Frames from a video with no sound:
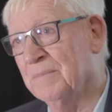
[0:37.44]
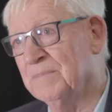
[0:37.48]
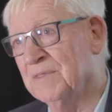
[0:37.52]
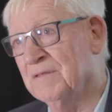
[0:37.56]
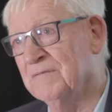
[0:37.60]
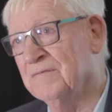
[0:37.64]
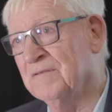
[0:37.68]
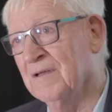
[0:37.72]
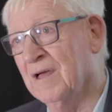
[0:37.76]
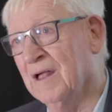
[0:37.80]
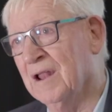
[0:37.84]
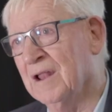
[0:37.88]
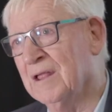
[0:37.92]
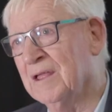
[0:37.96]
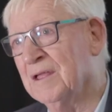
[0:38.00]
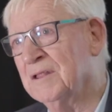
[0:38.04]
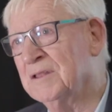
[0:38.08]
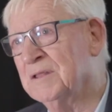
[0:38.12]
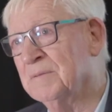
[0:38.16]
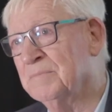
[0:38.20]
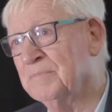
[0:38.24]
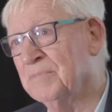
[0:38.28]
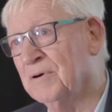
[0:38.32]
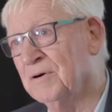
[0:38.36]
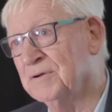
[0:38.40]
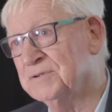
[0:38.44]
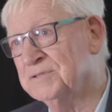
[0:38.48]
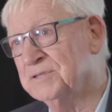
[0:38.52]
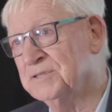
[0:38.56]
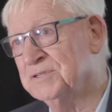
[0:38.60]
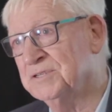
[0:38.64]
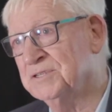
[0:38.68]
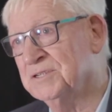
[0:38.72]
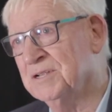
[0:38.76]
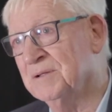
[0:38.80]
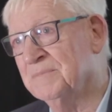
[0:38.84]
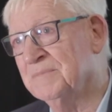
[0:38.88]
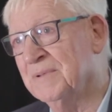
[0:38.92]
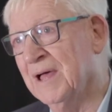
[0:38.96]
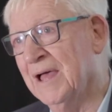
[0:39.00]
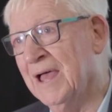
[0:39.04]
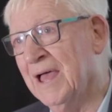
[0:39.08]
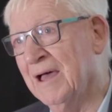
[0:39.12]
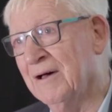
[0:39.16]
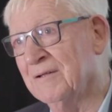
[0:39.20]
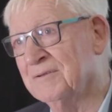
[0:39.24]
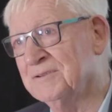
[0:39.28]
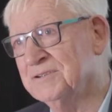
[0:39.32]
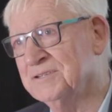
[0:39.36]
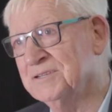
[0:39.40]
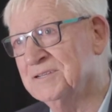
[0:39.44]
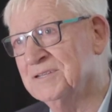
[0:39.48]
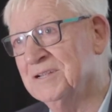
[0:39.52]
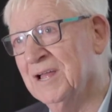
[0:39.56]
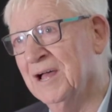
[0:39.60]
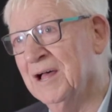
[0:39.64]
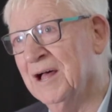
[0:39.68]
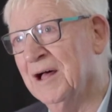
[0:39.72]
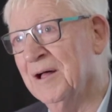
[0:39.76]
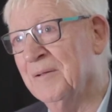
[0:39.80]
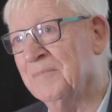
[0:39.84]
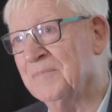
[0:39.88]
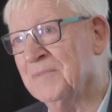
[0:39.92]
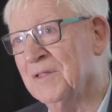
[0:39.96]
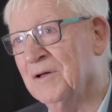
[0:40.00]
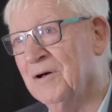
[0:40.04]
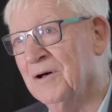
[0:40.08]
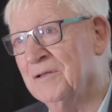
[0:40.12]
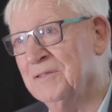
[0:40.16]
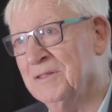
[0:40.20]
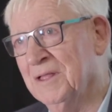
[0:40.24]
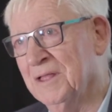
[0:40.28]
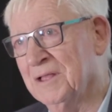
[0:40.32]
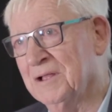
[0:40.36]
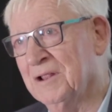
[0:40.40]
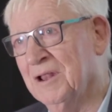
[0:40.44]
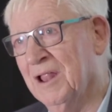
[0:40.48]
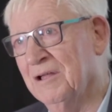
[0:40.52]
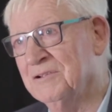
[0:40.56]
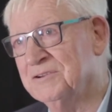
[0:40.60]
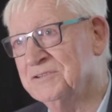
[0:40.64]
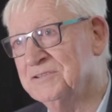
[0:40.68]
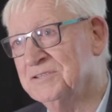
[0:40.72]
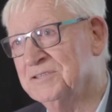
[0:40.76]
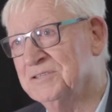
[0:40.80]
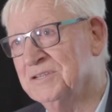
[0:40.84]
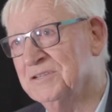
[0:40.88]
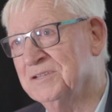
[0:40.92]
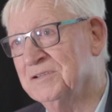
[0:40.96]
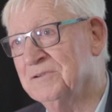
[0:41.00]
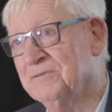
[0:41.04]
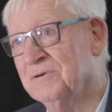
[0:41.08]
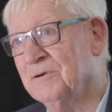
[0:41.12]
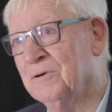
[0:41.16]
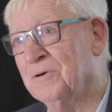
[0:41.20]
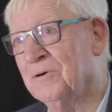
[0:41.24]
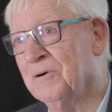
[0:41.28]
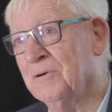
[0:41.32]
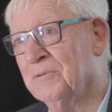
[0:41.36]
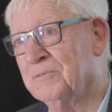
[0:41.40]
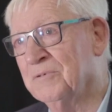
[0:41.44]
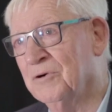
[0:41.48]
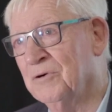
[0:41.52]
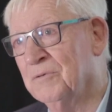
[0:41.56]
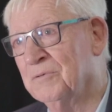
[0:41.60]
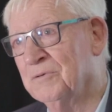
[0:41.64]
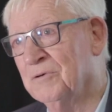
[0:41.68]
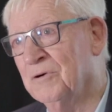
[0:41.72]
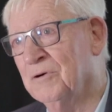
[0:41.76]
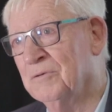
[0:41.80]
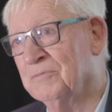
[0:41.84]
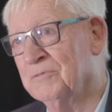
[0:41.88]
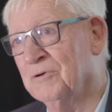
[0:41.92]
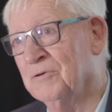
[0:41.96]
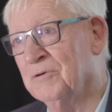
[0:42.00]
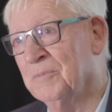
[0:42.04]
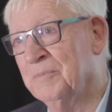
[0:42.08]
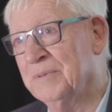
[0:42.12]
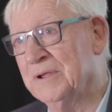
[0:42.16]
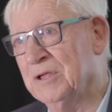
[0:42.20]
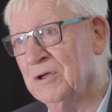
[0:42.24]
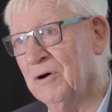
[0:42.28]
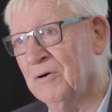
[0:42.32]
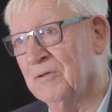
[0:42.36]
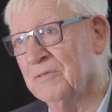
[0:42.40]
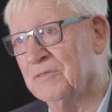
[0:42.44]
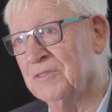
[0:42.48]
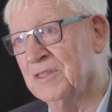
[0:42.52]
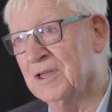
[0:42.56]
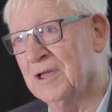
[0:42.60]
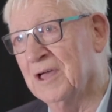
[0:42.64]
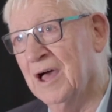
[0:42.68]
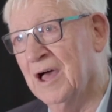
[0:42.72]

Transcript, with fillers: up the valley and deposits them out close to the or beyond the